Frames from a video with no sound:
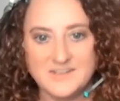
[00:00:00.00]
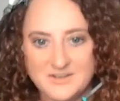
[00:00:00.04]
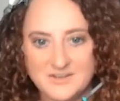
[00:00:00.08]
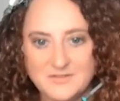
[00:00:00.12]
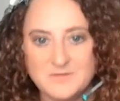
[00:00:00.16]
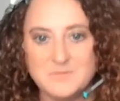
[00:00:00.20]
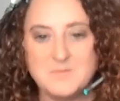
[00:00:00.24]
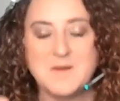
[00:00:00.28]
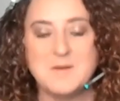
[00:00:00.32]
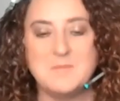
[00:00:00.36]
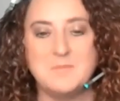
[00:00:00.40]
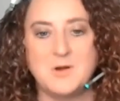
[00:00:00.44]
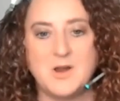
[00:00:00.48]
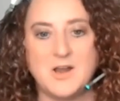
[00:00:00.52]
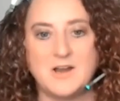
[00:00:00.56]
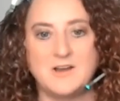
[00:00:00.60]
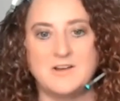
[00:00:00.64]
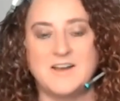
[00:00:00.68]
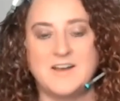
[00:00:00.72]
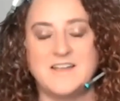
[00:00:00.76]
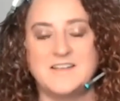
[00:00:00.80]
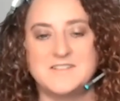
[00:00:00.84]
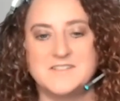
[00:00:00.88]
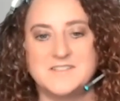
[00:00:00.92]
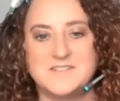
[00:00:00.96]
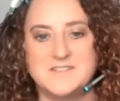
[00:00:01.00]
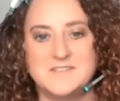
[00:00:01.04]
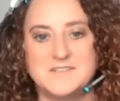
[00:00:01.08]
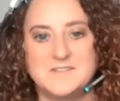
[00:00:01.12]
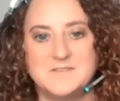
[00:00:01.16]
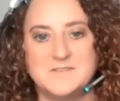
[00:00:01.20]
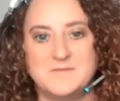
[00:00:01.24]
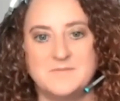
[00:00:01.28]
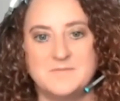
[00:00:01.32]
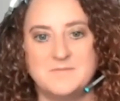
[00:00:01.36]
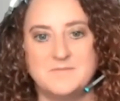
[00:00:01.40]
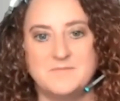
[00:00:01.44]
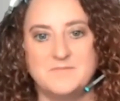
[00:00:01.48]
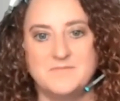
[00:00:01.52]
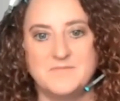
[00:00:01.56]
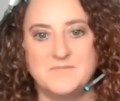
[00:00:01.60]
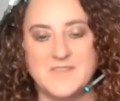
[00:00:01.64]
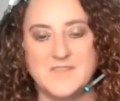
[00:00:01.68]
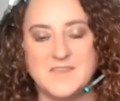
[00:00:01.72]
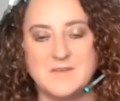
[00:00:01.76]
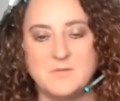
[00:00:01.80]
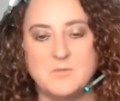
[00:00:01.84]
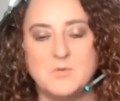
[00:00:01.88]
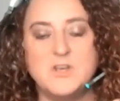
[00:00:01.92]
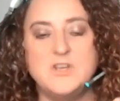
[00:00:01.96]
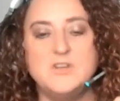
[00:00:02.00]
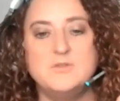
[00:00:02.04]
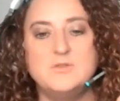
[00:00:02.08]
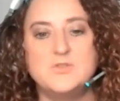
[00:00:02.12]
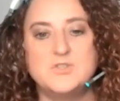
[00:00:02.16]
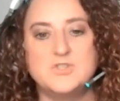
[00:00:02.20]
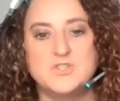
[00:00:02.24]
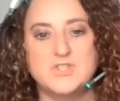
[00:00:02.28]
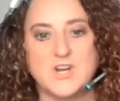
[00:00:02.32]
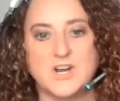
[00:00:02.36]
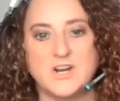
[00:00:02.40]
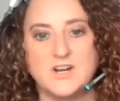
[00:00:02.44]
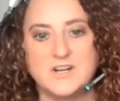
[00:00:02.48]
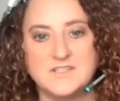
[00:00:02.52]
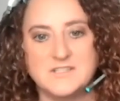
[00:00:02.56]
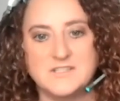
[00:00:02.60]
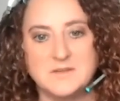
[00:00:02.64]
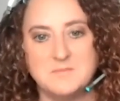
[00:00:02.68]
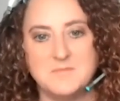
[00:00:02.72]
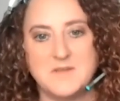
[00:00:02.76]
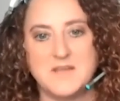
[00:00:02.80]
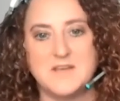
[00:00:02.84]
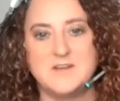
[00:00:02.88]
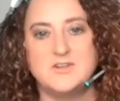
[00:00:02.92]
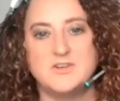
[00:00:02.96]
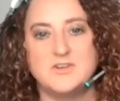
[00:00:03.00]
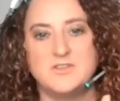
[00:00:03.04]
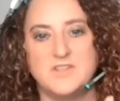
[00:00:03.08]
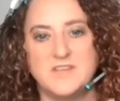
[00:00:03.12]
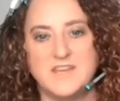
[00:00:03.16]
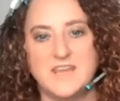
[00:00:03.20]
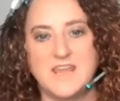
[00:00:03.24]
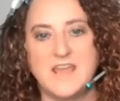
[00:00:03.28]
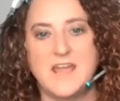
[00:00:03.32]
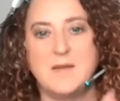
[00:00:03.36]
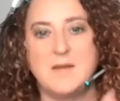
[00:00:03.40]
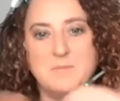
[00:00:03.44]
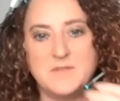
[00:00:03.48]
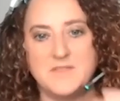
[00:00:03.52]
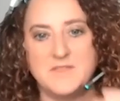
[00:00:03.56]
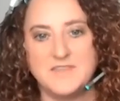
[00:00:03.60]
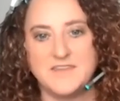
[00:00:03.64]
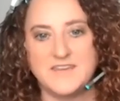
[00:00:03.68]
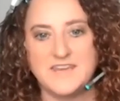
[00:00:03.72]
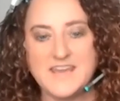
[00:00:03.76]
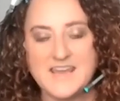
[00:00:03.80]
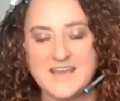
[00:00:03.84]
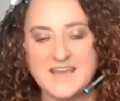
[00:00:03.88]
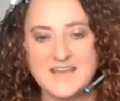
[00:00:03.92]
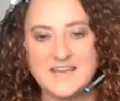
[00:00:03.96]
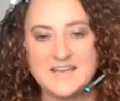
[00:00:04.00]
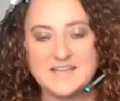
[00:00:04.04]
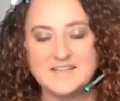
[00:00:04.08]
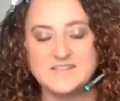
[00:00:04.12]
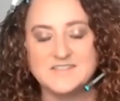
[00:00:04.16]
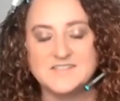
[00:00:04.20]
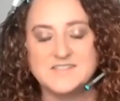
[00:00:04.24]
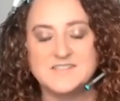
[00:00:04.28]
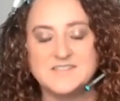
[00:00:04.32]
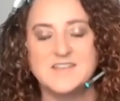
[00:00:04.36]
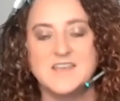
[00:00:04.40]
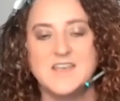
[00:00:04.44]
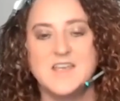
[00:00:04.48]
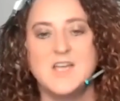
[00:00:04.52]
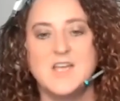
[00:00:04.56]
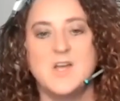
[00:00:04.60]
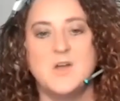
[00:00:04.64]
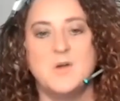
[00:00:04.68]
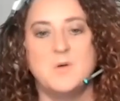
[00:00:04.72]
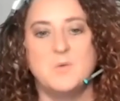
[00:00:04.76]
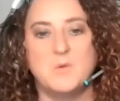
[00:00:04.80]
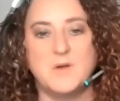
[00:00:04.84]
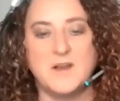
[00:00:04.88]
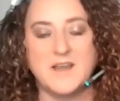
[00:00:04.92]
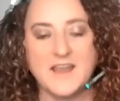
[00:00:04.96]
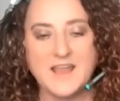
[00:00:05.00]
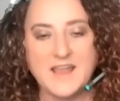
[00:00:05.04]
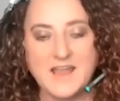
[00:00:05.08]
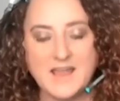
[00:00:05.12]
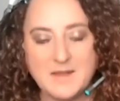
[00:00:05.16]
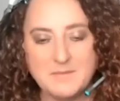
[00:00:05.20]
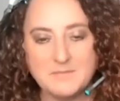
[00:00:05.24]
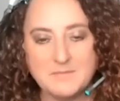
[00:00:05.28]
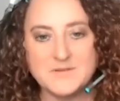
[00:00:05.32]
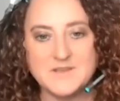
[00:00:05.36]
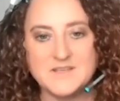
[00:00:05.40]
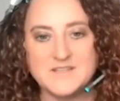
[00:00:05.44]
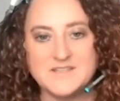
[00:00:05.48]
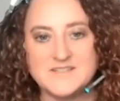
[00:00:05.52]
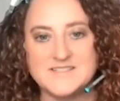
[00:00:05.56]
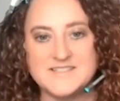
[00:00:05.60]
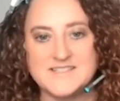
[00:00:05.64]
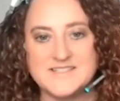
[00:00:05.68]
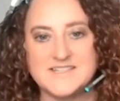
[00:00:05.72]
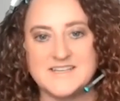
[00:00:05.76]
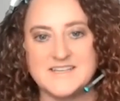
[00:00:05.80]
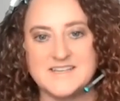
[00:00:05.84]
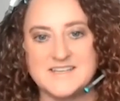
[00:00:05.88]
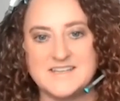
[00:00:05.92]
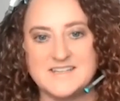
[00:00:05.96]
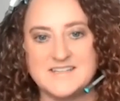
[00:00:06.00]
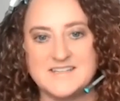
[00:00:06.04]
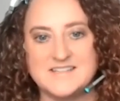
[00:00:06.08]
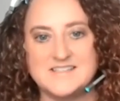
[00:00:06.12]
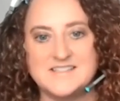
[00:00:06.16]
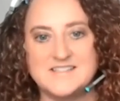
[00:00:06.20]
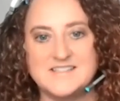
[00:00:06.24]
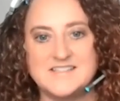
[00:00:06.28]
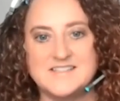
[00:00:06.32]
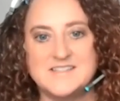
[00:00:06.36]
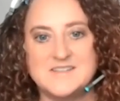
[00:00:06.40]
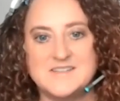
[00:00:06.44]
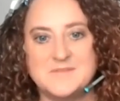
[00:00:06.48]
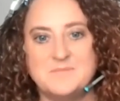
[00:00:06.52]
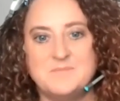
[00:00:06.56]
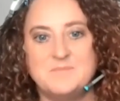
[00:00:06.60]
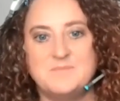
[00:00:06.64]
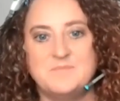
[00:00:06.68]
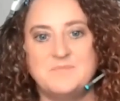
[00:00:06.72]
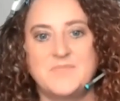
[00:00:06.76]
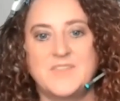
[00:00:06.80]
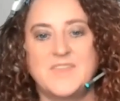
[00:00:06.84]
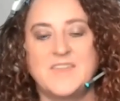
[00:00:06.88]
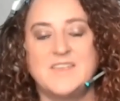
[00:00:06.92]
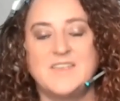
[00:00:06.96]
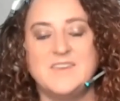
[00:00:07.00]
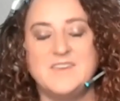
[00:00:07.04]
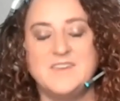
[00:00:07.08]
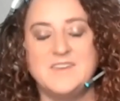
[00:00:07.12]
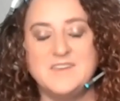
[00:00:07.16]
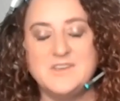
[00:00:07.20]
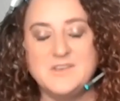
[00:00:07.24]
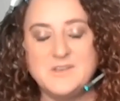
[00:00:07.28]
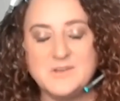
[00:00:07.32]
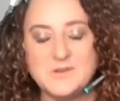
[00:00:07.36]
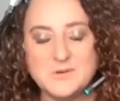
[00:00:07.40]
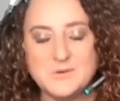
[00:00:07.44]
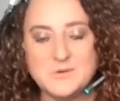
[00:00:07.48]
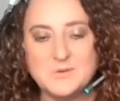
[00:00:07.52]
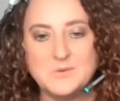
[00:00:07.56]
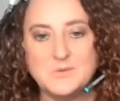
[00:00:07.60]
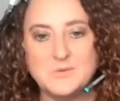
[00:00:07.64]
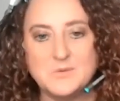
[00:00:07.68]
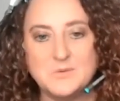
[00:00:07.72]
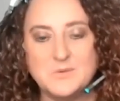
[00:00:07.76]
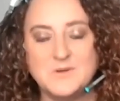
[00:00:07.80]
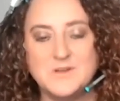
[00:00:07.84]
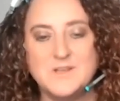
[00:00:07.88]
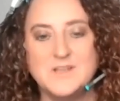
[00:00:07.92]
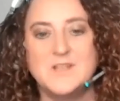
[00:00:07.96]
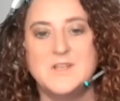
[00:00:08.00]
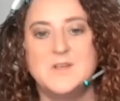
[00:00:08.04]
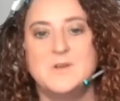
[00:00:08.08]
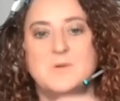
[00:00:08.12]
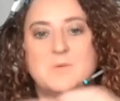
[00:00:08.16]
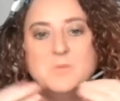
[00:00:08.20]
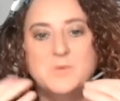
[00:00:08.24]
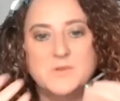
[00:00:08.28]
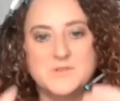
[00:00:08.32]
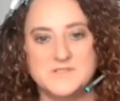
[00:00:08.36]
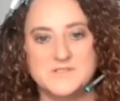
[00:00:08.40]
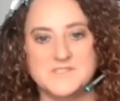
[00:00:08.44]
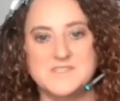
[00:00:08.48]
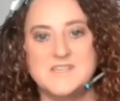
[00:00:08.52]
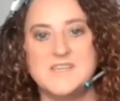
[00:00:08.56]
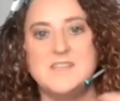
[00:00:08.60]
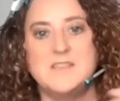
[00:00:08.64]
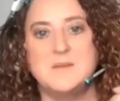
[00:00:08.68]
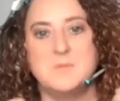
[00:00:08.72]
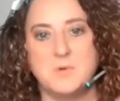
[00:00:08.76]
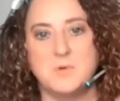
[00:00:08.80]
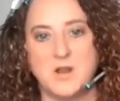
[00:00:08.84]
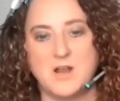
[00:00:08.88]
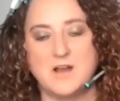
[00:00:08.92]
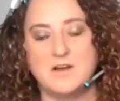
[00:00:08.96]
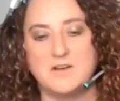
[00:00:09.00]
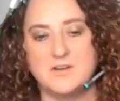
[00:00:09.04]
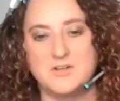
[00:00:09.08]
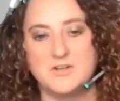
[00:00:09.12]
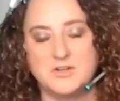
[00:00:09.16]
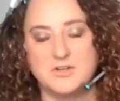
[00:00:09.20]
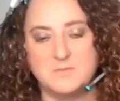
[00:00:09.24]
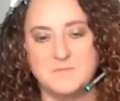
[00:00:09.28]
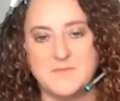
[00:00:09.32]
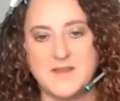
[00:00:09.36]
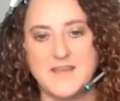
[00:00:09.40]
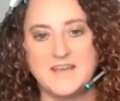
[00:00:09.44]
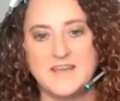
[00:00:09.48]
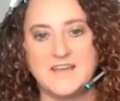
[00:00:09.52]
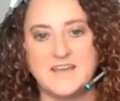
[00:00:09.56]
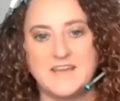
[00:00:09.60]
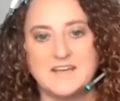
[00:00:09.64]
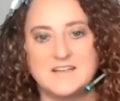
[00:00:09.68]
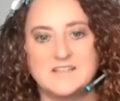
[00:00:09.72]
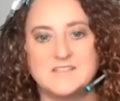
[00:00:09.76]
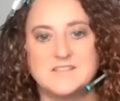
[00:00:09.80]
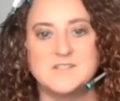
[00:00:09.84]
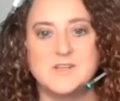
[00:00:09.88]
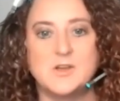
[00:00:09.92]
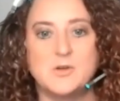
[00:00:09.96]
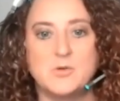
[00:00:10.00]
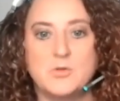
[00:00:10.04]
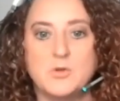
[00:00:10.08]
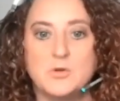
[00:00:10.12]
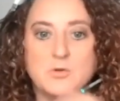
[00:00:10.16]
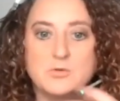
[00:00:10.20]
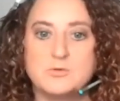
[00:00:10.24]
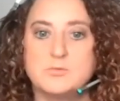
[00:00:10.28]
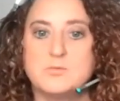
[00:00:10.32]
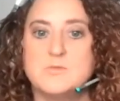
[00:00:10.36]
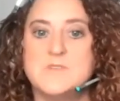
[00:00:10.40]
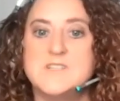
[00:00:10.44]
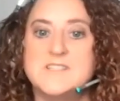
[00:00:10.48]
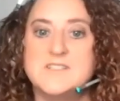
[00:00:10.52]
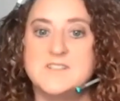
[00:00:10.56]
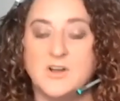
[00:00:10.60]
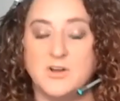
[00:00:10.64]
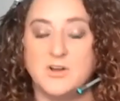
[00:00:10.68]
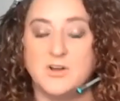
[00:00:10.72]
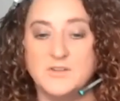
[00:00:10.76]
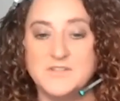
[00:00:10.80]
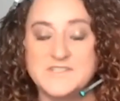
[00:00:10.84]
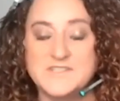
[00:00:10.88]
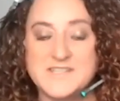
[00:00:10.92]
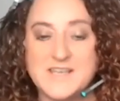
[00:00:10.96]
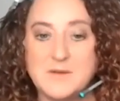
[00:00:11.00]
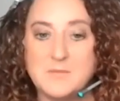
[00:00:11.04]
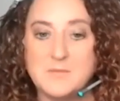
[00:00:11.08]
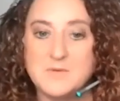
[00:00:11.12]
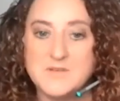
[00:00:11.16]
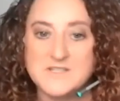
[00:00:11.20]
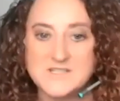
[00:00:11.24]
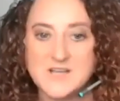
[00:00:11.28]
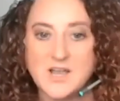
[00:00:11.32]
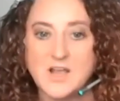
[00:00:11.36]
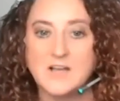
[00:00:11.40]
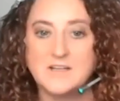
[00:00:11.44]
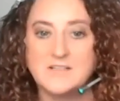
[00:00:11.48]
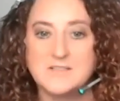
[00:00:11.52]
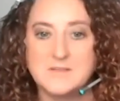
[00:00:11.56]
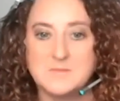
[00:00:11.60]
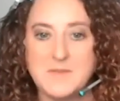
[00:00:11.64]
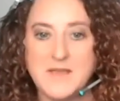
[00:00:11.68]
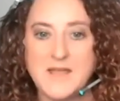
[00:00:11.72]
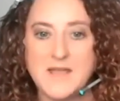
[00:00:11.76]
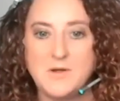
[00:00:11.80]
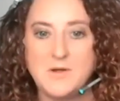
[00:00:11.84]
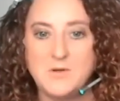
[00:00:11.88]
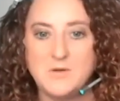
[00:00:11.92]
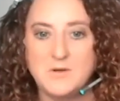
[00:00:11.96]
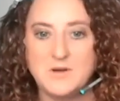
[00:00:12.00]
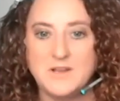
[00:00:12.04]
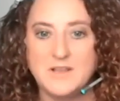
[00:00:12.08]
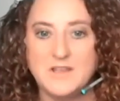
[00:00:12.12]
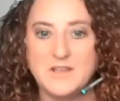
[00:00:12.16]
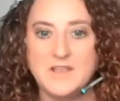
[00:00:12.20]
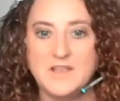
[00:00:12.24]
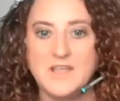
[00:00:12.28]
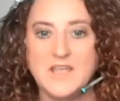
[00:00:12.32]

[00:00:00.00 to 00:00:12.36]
You've made progress. When you start to measure the gap and the gains, what happens is you will see the progress you're making. So those results that we talked about,